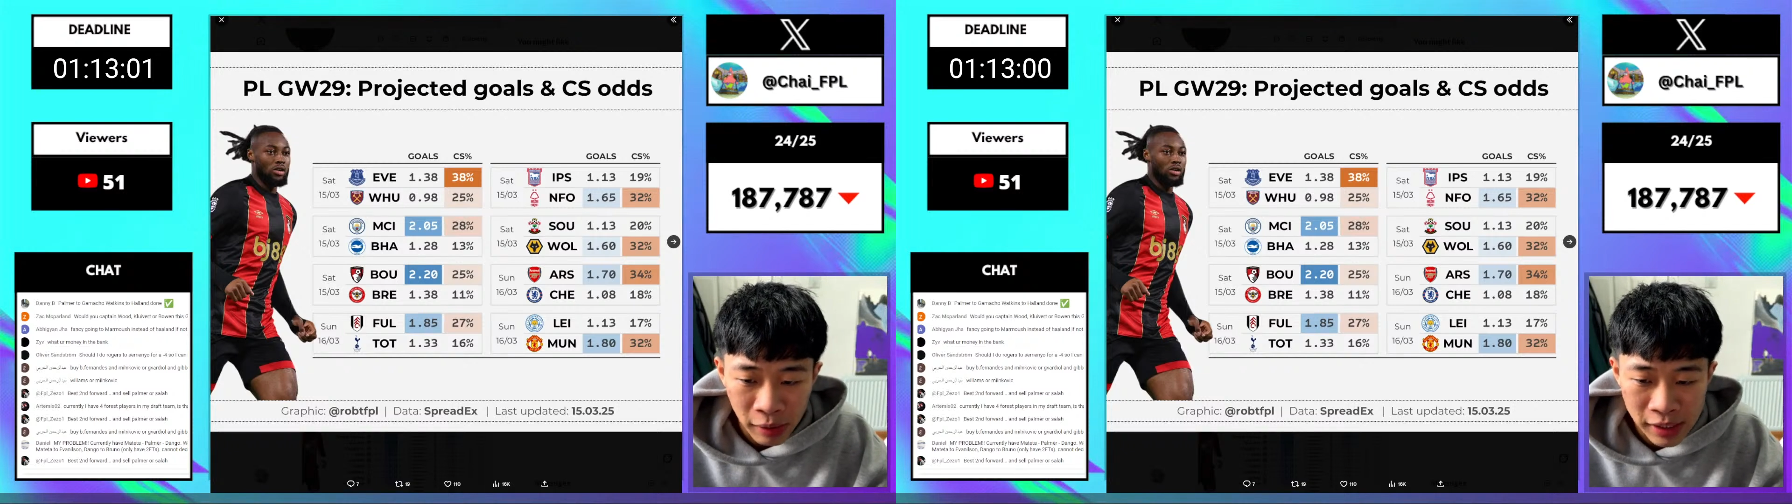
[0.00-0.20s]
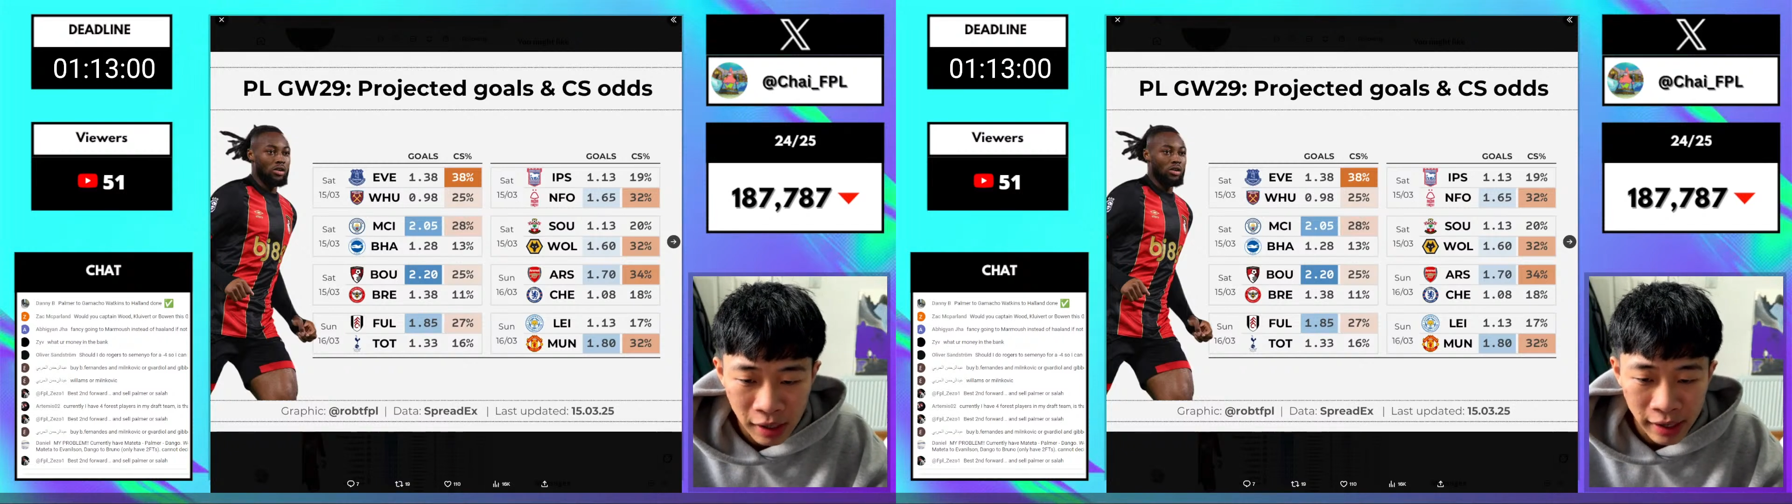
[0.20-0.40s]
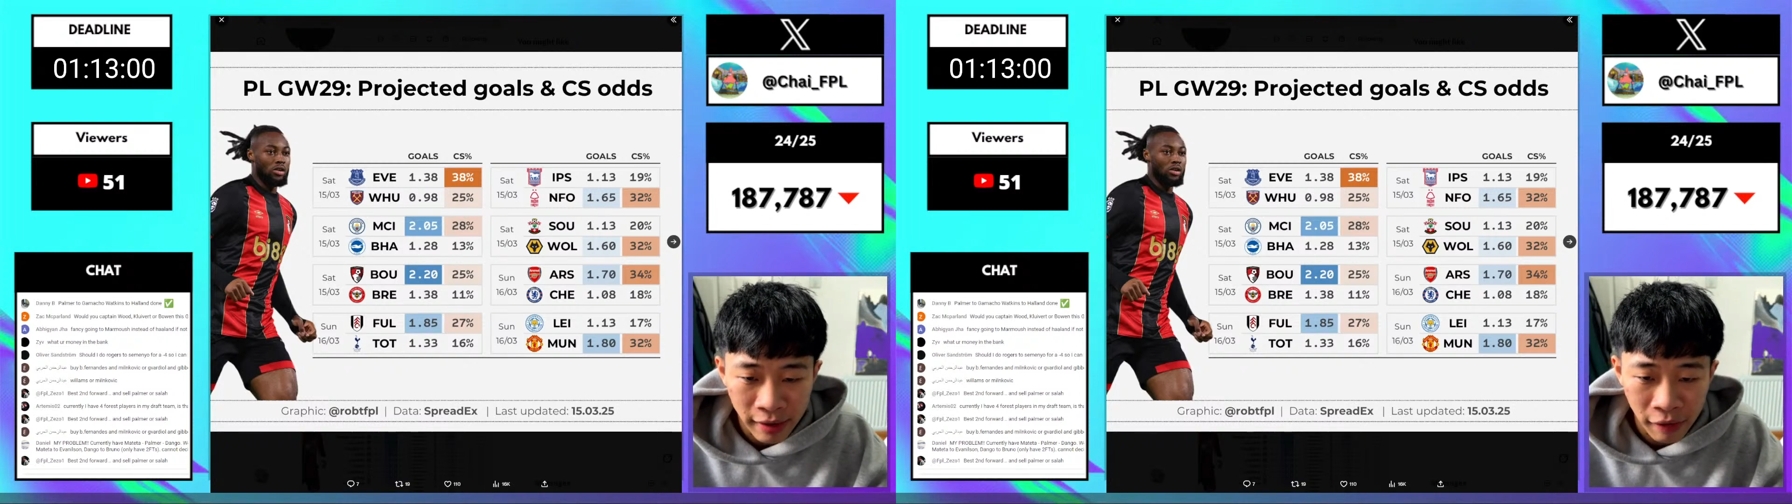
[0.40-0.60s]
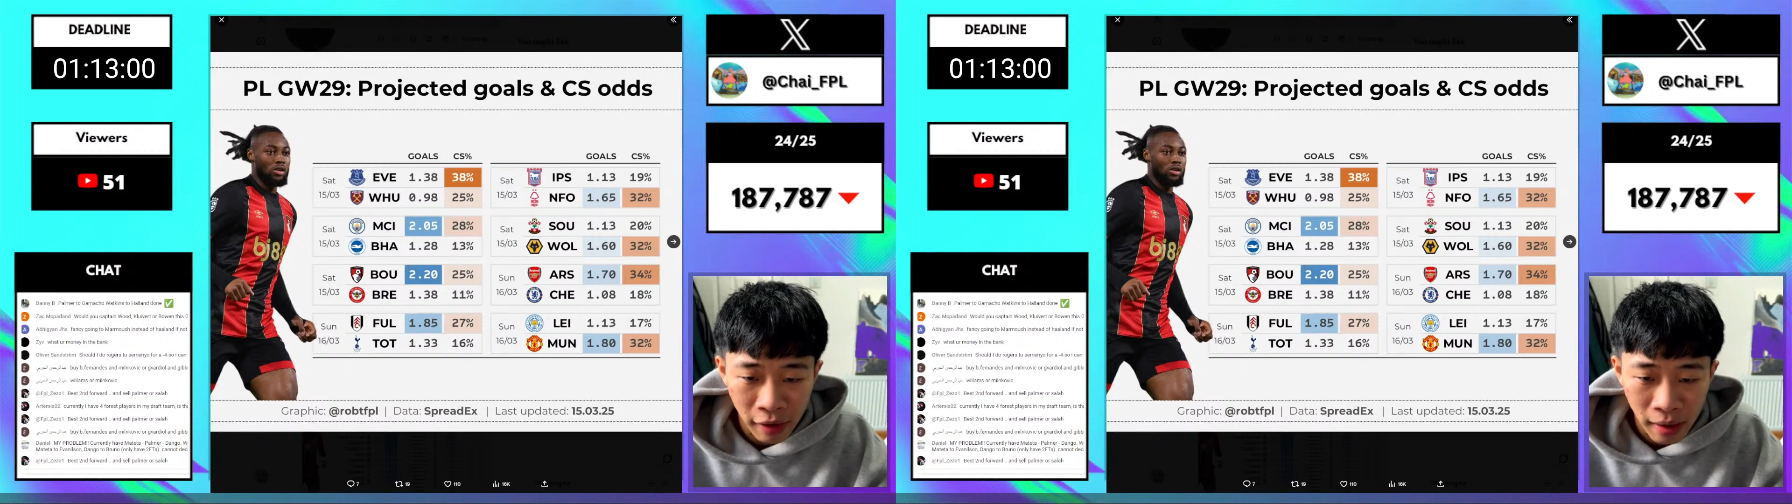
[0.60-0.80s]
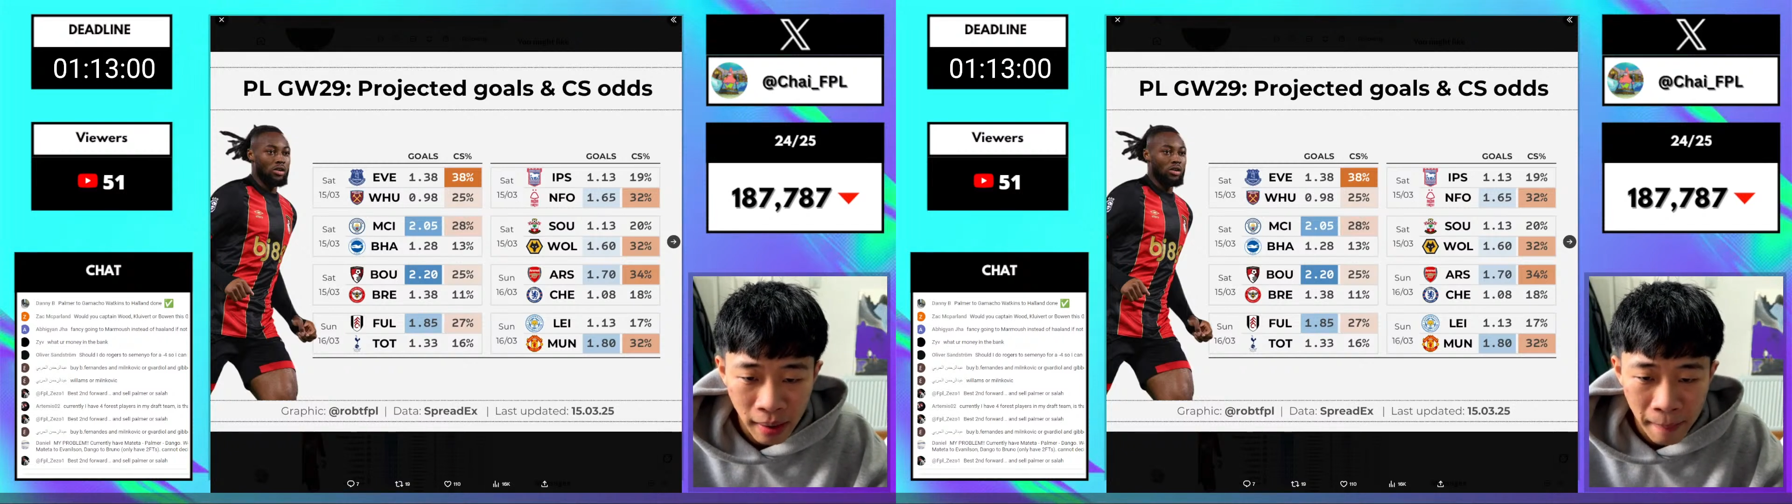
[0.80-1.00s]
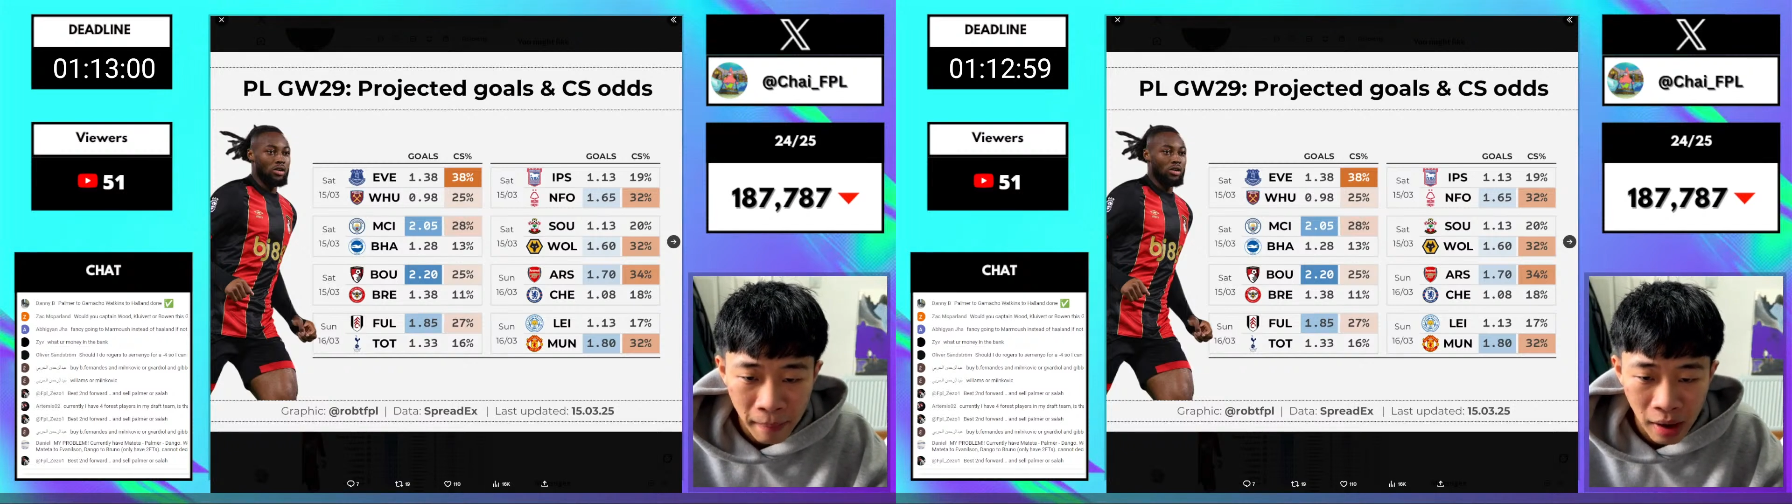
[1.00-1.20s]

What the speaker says: Sorry if I'm